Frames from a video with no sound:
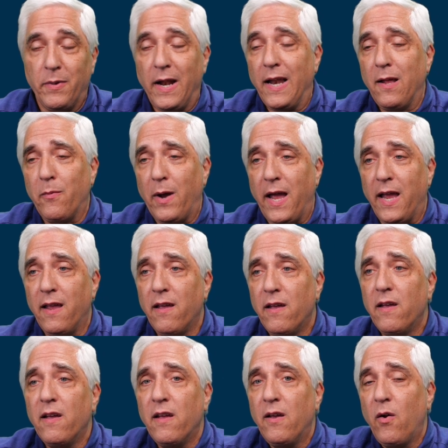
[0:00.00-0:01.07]
But anyway,
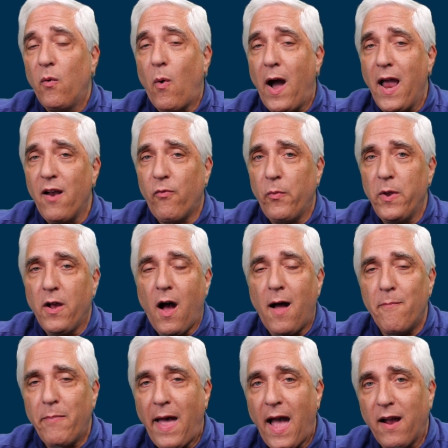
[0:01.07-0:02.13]
why have we
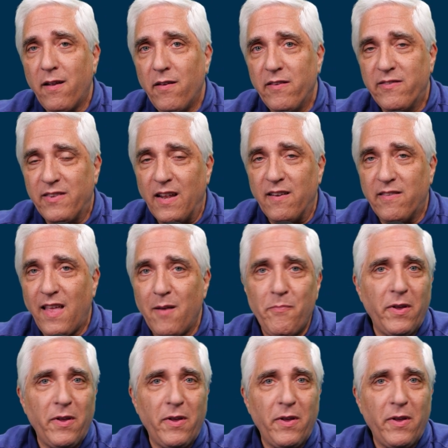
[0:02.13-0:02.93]
gone back since then?